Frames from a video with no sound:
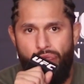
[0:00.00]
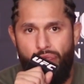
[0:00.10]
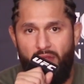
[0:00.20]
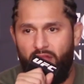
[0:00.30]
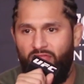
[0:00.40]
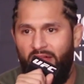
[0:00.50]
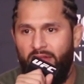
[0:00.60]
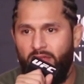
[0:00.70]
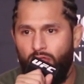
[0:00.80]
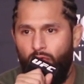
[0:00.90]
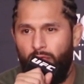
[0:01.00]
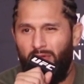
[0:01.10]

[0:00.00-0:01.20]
that the fight is over,